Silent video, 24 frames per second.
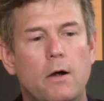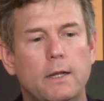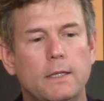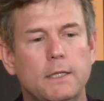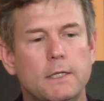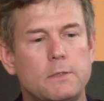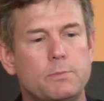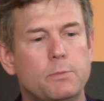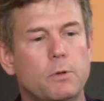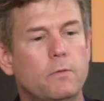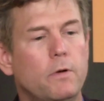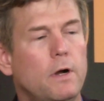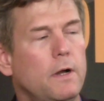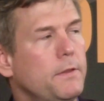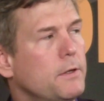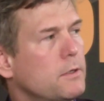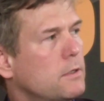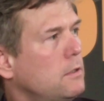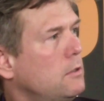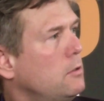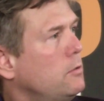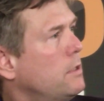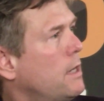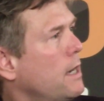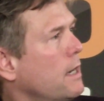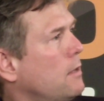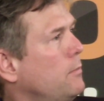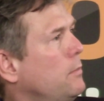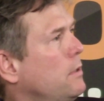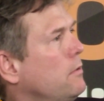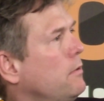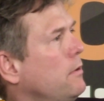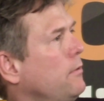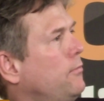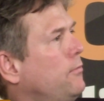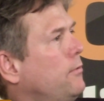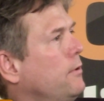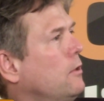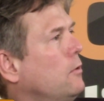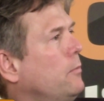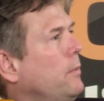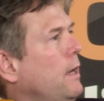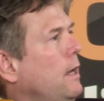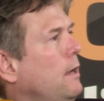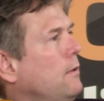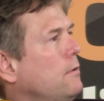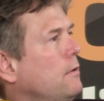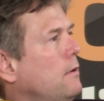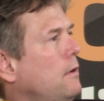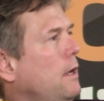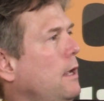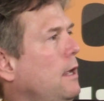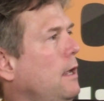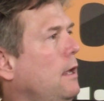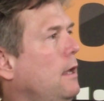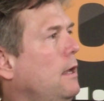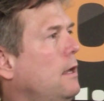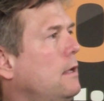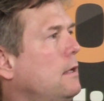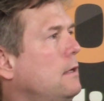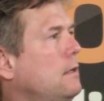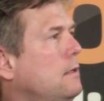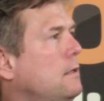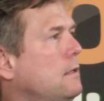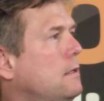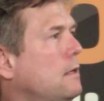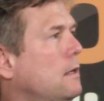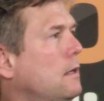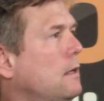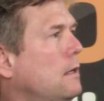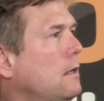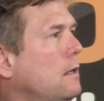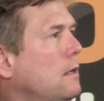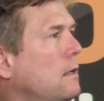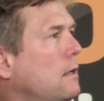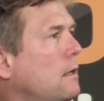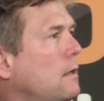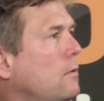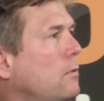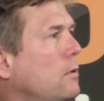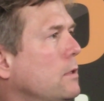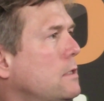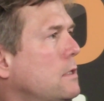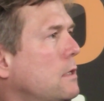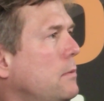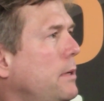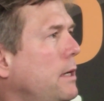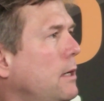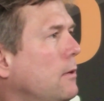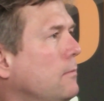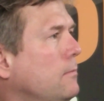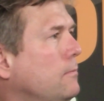All right, let's move on. There's a new documentary film, Heather, and what's it